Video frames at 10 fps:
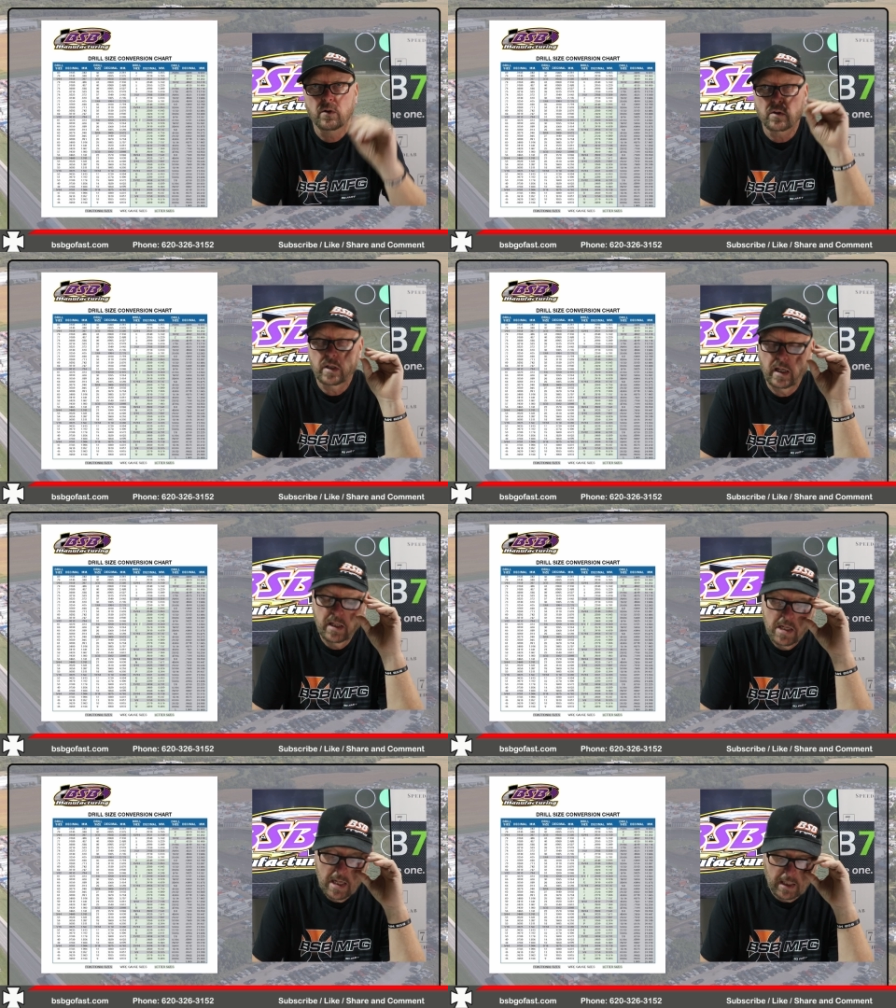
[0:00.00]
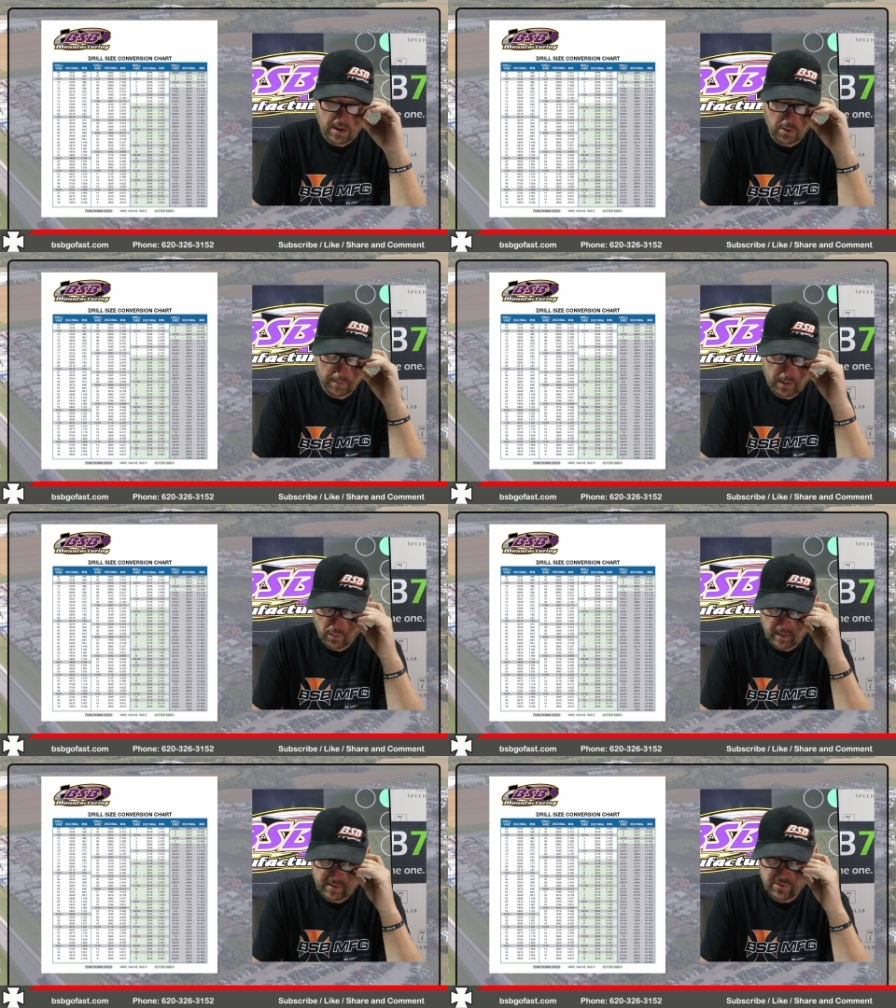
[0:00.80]
okay? And it'll be
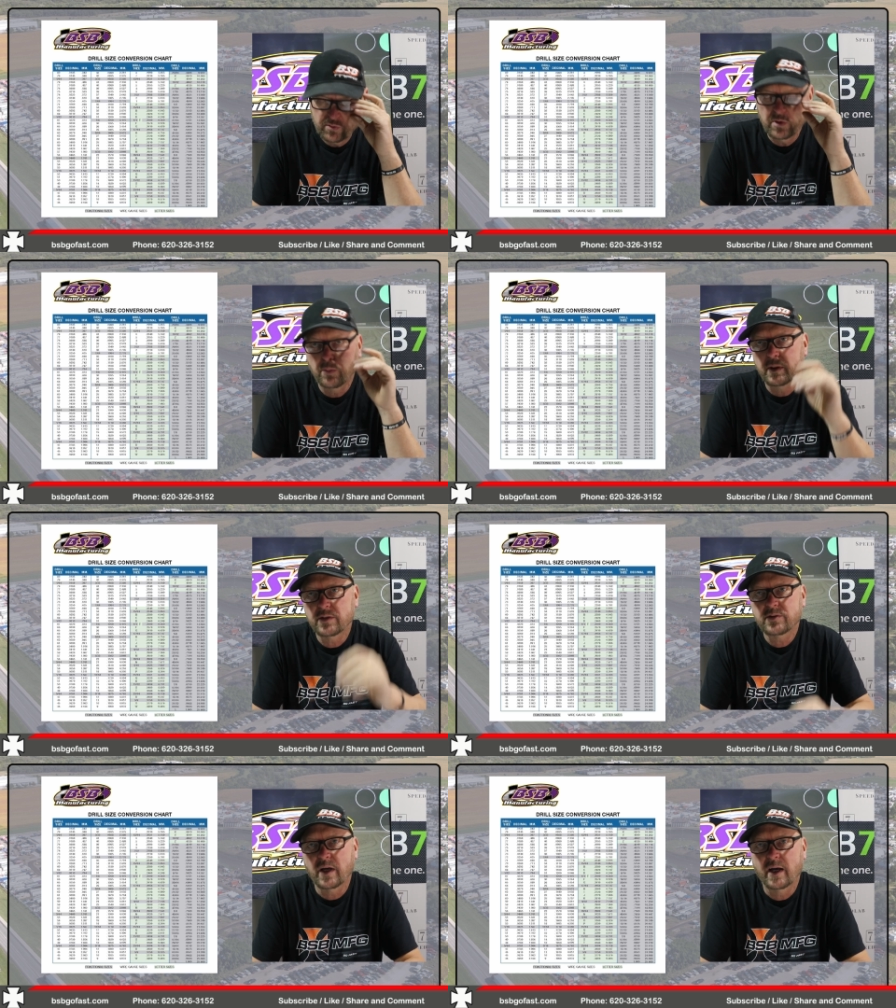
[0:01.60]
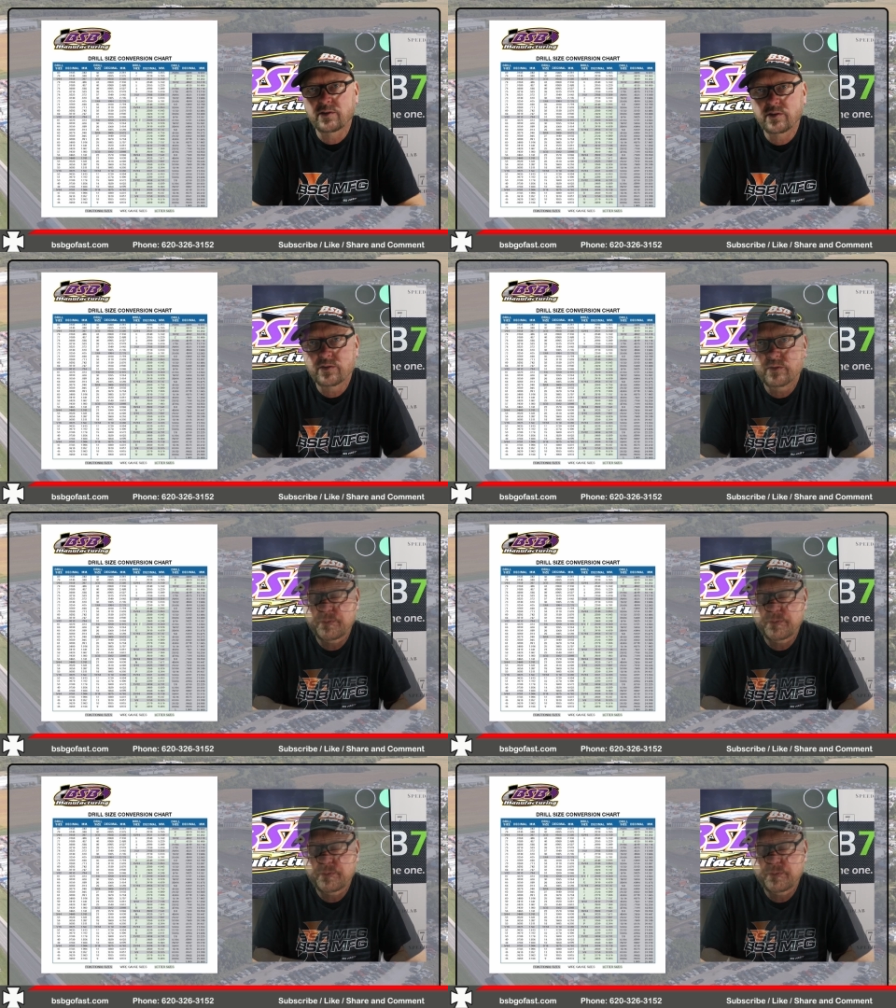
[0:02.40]
one of these drill bit sizes.